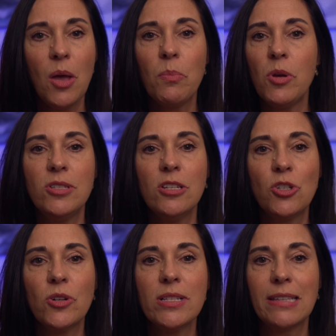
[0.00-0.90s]
Most
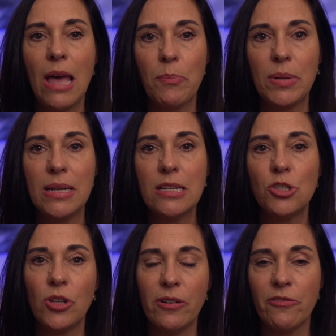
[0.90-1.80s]
insurance companies
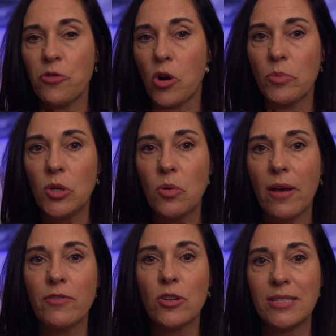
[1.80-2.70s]
should inform you
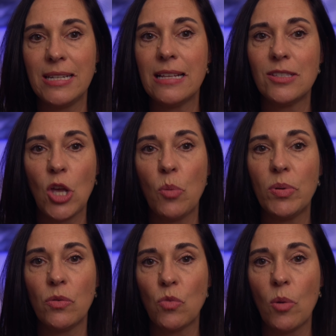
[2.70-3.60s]
of your state's open
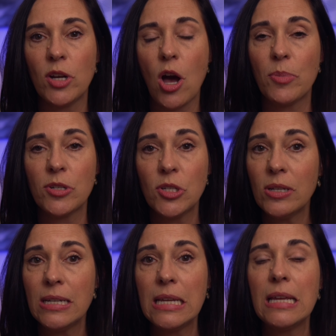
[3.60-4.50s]
enrollment
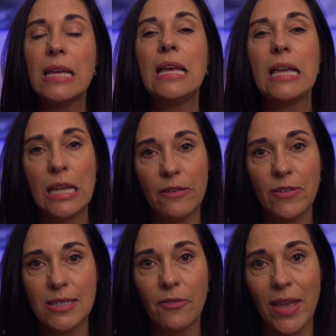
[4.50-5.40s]
opportunity if
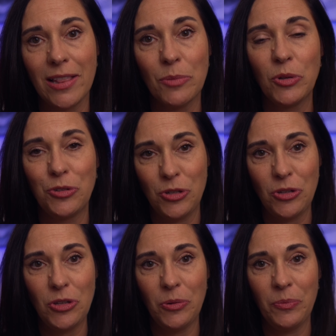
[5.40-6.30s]
it's available to
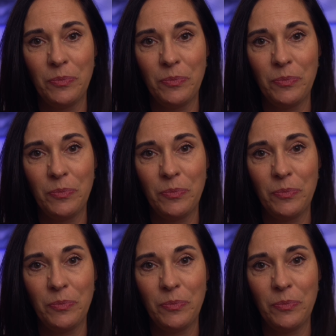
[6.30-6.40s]
you.